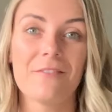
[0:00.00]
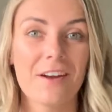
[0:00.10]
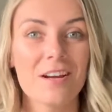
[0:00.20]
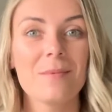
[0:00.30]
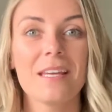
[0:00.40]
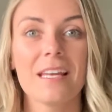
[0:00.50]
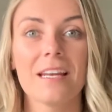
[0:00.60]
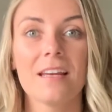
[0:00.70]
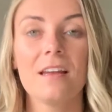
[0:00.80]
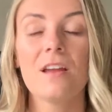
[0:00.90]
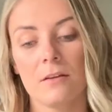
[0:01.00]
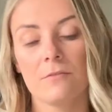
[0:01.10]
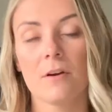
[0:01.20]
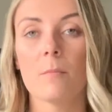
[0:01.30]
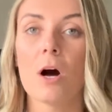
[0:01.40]
very beginning.
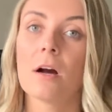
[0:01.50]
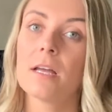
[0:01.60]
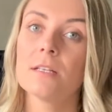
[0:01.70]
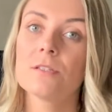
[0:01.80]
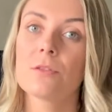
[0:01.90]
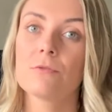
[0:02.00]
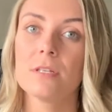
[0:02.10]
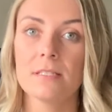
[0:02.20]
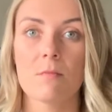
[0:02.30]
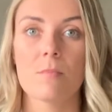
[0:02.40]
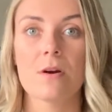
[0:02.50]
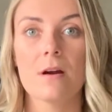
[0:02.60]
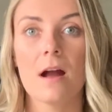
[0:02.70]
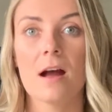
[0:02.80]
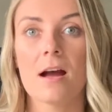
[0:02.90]
From August through
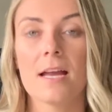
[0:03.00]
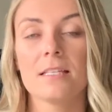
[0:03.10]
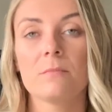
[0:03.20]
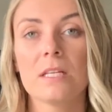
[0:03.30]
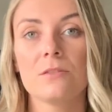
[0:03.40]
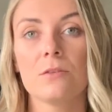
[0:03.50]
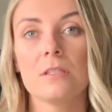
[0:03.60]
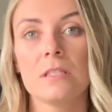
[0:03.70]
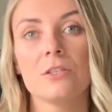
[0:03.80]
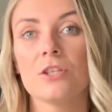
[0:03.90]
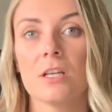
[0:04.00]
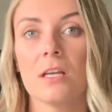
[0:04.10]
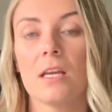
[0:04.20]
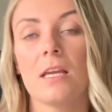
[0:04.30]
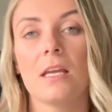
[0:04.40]
December, I did my student
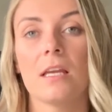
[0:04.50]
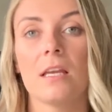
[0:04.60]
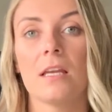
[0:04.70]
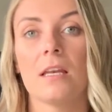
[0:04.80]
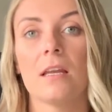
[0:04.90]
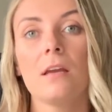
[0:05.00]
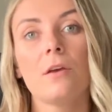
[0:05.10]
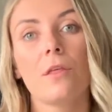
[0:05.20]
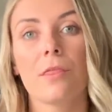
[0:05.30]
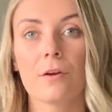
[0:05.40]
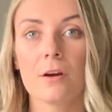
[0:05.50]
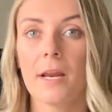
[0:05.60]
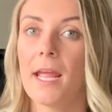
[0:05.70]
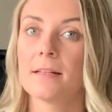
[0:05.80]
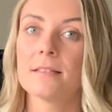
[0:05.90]
teaching in
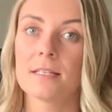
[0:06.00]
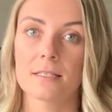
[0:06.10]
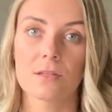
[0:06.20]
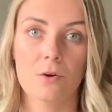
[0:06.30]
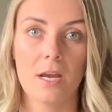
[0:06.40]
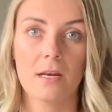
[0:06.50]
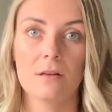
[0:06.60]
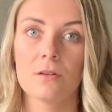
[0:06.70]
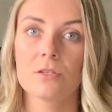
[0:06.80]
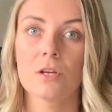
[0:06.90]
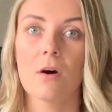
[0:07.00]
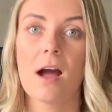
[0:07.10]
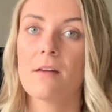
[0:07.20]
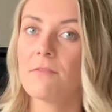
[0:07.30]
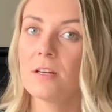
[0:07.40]
3rd and 6th grade. So
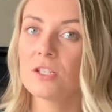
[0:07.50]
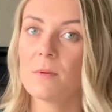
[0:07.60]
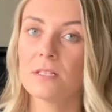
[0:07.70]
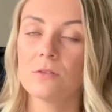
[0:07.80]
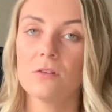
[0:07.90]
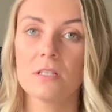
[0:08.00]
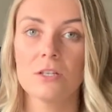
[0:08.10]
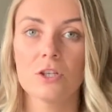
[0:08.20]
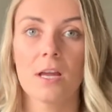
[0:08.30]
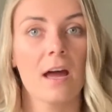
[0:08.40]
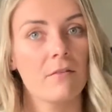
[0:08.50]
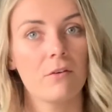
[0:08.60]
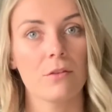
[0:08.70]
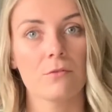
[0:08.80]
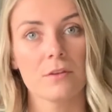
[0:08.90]
I finished my student teaching
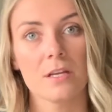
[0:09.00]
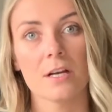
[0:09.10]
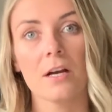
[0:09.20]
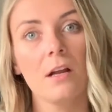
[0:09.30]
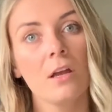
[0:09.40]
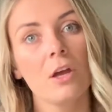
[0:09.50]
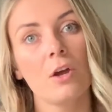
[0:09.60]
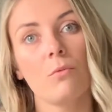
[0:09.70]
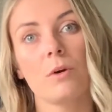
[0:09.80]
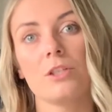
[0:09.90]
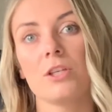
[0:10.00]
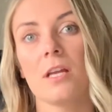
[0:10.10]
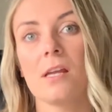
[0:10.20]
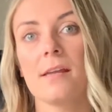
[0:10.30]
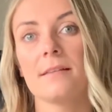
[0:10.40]
halfway through the year, which
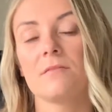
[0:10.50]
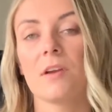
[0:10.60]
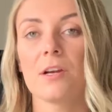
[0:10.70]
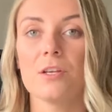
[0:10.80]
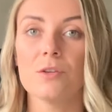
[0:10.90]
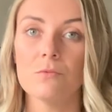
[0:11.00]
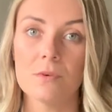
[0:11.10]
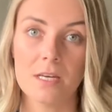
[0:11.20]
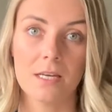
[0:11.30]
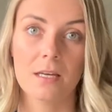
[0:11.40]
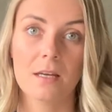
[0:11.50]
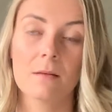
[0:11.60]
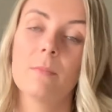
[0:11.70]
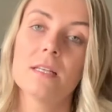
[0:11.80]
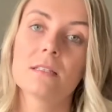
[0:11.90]
is very unique.
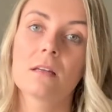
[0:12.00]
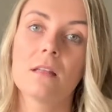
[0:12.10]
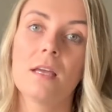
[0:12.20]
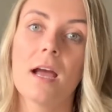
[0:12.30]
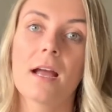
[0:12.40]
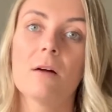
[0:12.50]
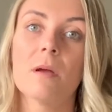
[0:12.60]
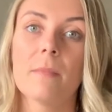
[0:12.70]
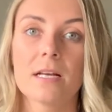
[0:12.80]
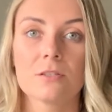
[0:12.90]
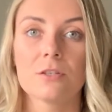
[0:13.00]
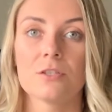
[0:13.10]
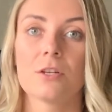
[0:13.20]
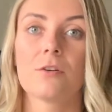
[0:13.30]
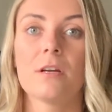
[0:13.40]
Basically, I got my
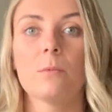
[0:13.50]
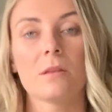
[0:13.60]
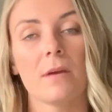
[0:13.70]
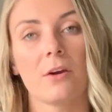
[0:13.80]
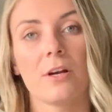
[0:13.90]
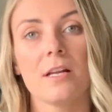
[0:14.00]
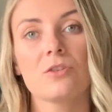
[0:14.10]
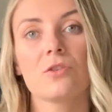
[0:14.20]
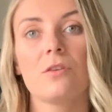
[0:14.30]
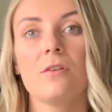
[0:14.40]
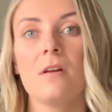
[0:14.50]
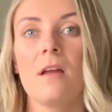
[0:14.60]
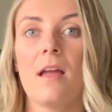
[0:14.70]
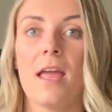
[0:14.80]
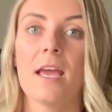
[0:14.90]
master's degree with my credential,
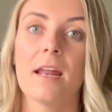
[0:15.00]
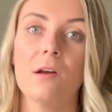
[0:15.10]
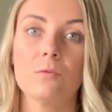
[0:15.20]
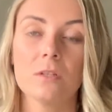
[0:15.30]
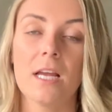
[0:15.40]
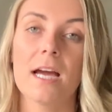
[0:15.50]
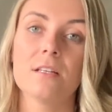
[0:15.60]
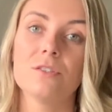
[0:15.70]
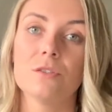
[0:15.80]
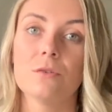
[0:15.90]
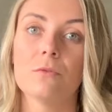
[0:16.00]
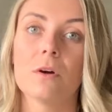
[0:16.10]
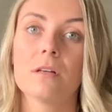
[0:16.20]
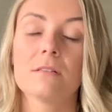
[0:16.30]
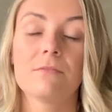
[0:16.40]
and I only had to
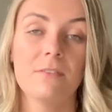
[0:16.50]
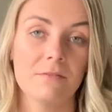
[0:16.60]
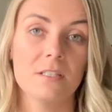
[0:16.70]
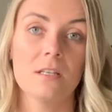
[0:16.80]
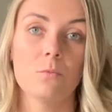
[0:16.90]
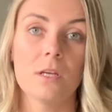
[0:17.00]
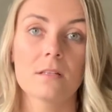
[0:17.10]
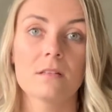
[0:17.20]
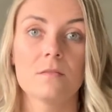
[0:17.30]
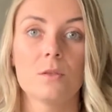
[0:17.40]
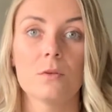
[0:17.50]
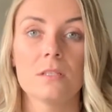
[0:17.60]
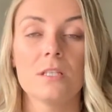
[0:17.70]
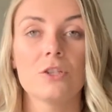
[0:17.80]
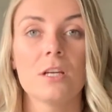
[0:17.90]
do 15 weeks of
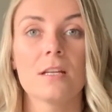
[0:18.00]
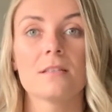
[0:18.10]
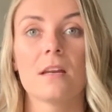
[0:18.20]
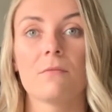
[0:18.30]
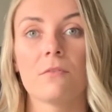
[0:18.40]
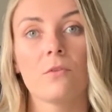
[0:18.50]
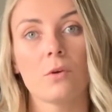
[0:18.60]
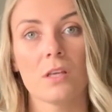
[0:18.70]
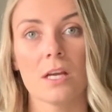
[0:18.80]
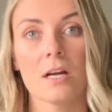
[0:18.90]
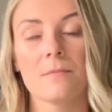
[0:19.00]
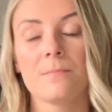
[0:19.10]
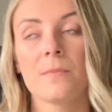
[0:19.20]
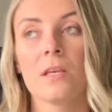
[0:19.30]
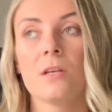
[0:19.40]
student teaching instead of a full year.
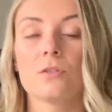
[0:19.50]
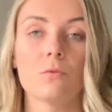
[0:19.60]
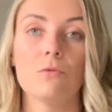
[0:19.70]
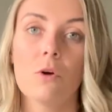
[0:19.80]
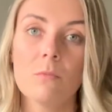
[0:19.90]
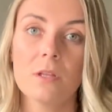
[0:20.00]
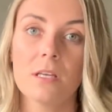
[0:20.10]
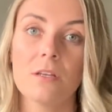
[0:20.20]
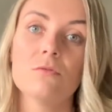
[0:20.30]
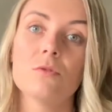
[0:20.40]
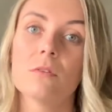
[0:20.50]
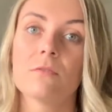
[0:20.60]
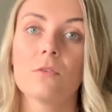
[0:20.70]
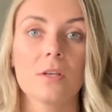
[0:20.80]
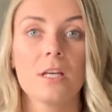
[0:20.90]
So normally you'd do a
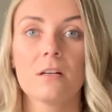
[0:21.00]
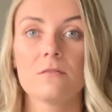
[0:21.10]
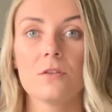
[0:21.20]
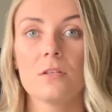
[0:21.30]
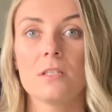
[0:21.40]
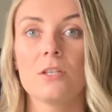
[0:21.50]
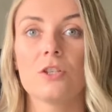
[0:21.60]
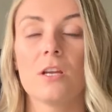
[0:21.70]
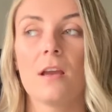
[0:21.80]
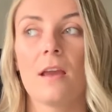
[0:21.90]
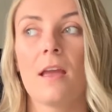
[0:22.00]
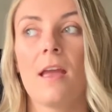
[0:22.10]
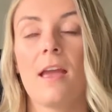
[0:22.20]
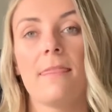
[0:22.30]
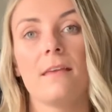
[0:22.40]
full year of student teaching
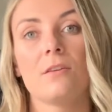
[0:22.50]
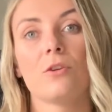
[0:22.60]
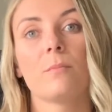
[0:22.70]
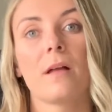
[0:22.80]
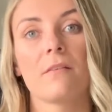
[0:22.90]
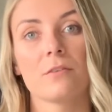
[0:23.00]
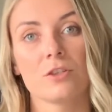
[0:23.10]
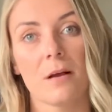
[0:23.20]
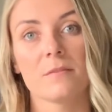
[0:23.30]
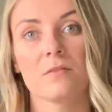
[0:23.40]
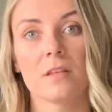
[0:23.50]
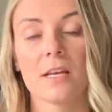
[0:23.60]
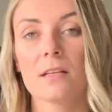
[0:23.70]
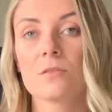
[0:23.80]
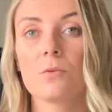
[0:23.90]
and then you'd apply for jobs for the
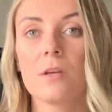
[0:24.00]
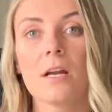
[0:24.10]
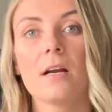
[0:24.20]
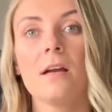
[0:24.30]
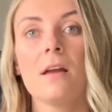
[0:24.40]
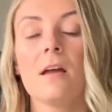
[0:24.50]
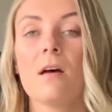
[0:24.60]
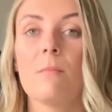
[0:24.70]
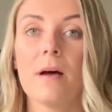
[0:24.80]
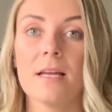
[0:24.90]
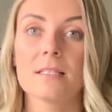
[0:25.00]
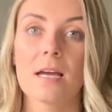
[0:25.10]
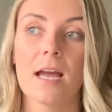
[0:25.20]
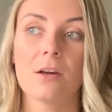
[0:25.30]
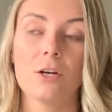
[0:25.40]
next school year.
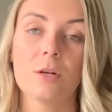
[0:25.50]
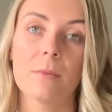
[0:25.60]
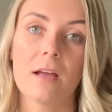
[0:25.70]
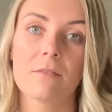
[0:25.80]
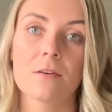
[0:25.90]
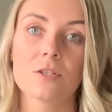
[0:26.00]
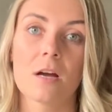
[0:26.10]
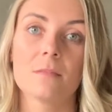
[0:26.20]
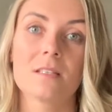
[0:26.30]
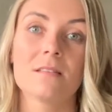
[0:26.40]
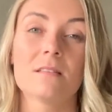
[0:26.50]
But I couldn't apply for jobs because